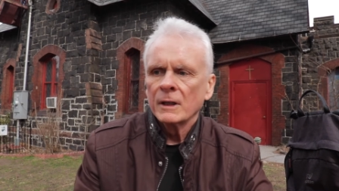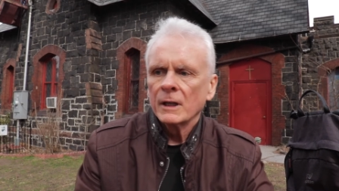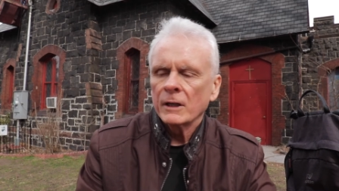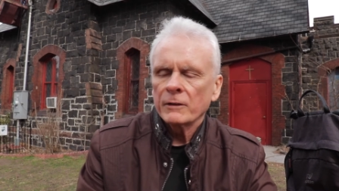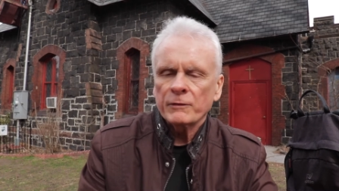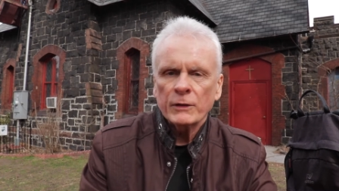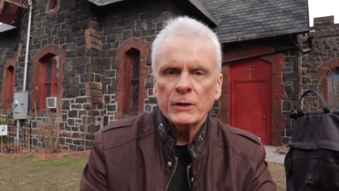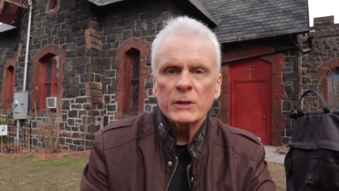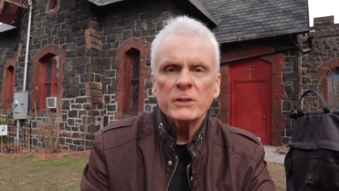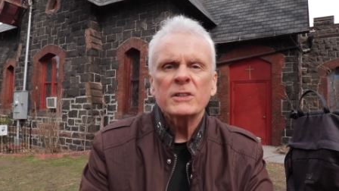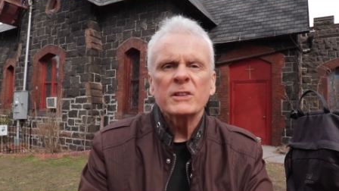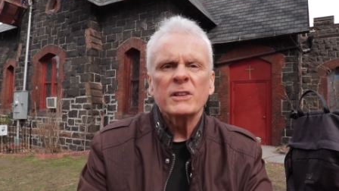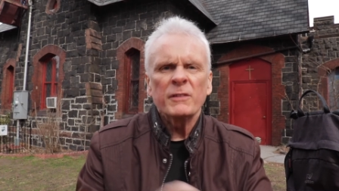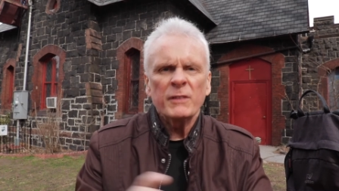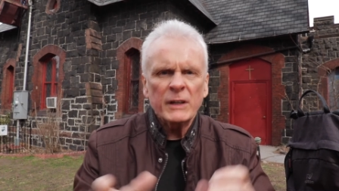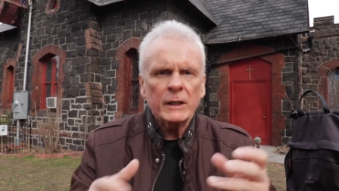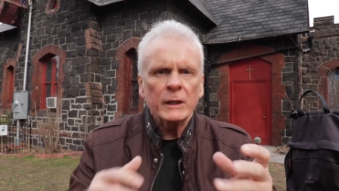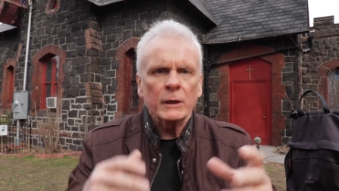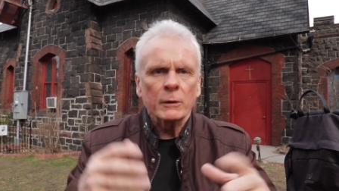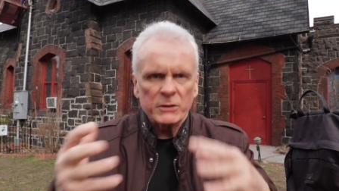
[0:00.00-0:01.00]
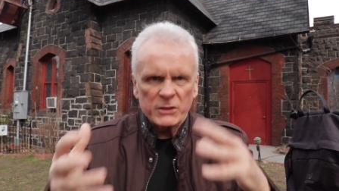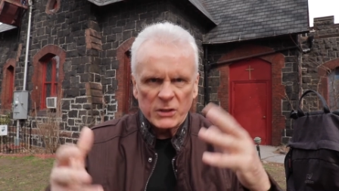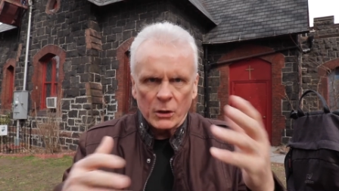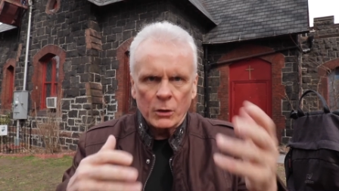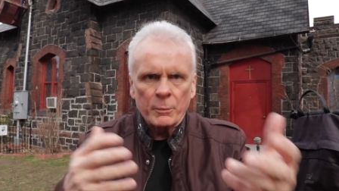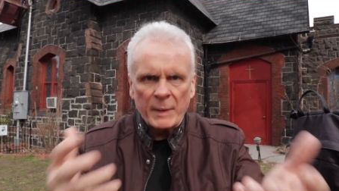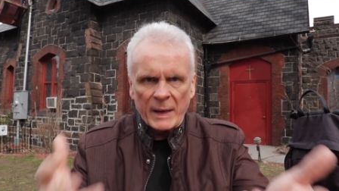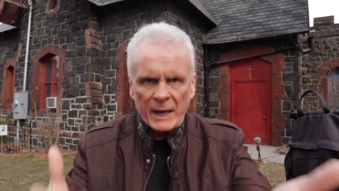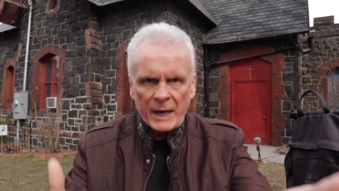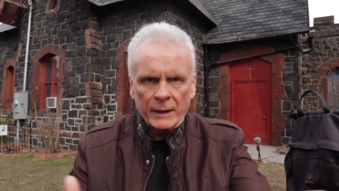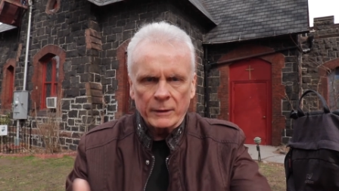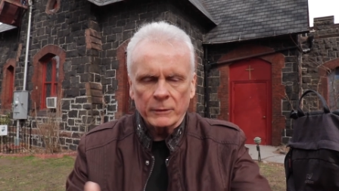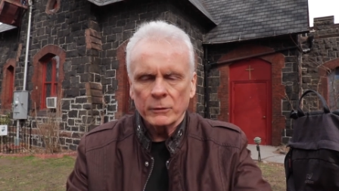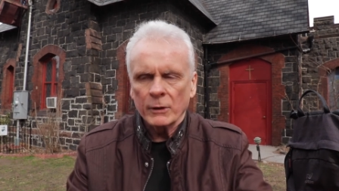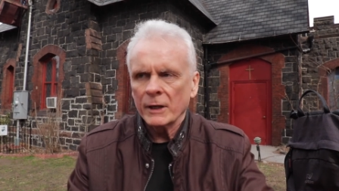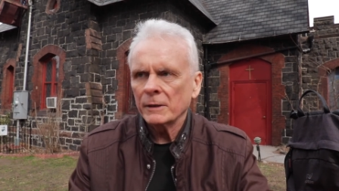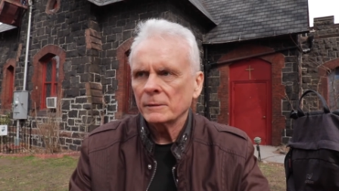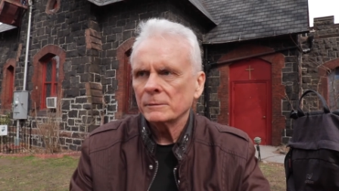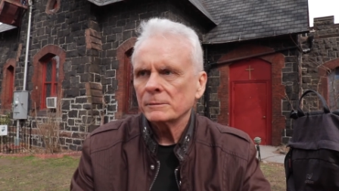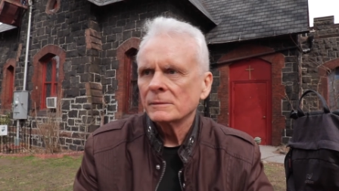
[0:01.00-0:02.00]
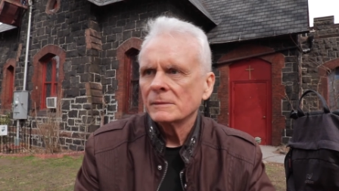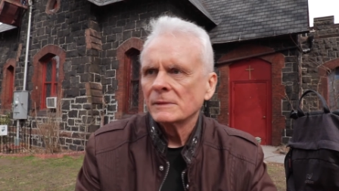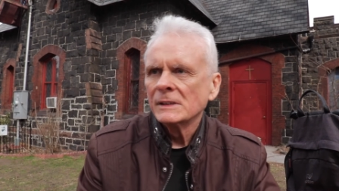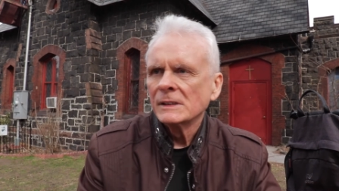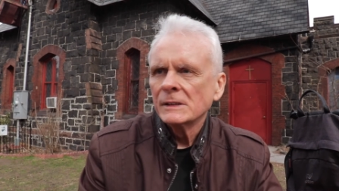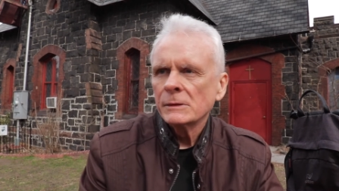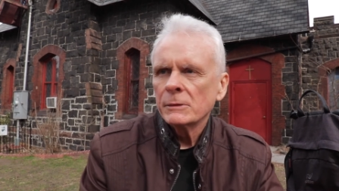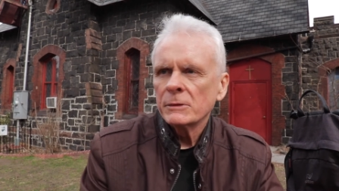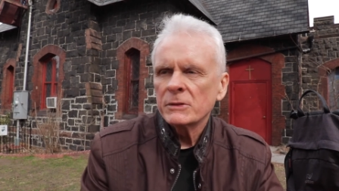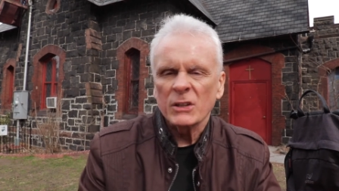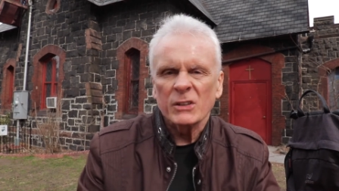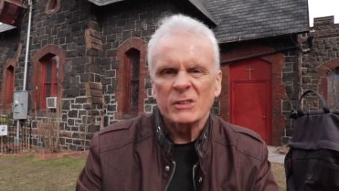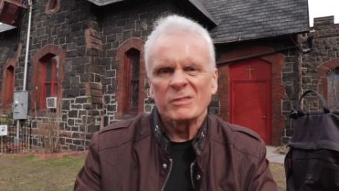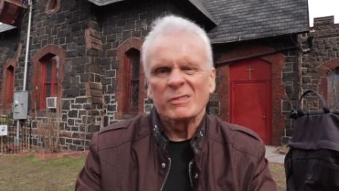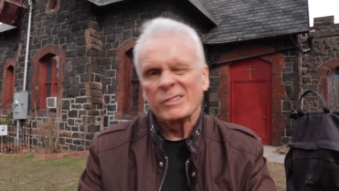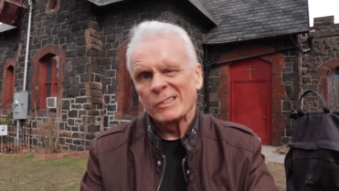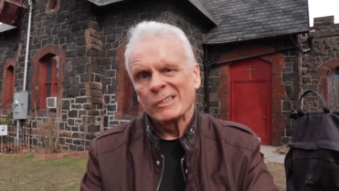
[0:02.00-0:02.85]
At first, the video was all bad, right? It was all